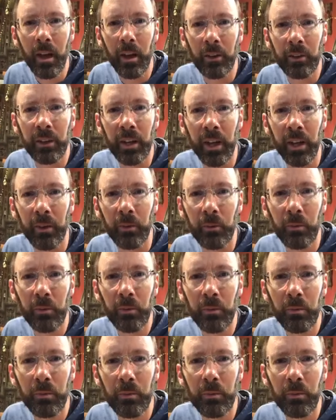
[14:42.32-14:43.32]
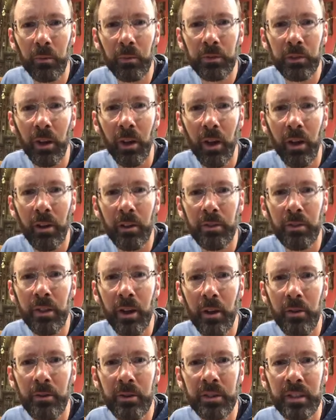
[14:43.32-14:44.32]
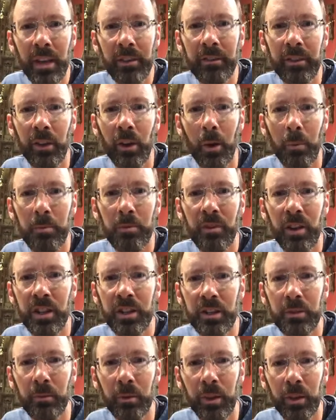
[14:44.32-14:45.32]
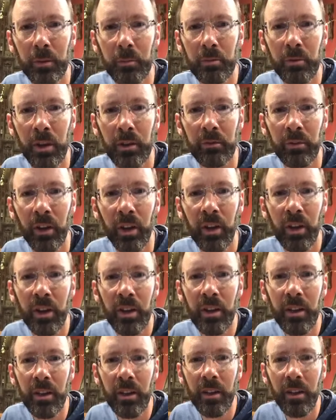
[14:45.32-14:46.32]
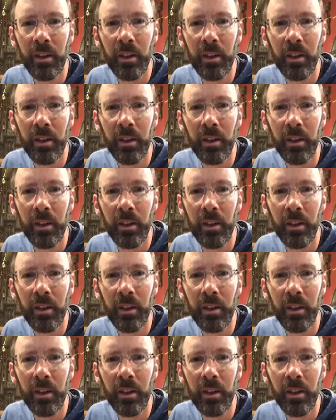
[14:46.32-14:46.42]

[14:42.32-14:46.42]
Okay. So Nona's having an operation. We're going to pray for her.